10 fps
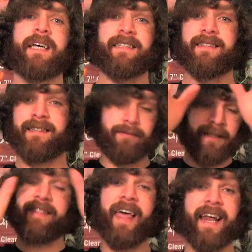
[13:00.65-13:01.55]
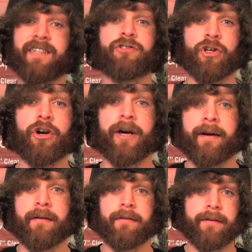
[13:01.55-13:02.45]
and that is
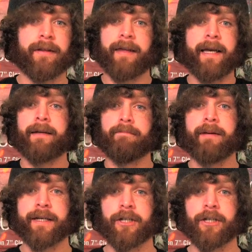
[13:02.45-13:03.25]
good, that they can be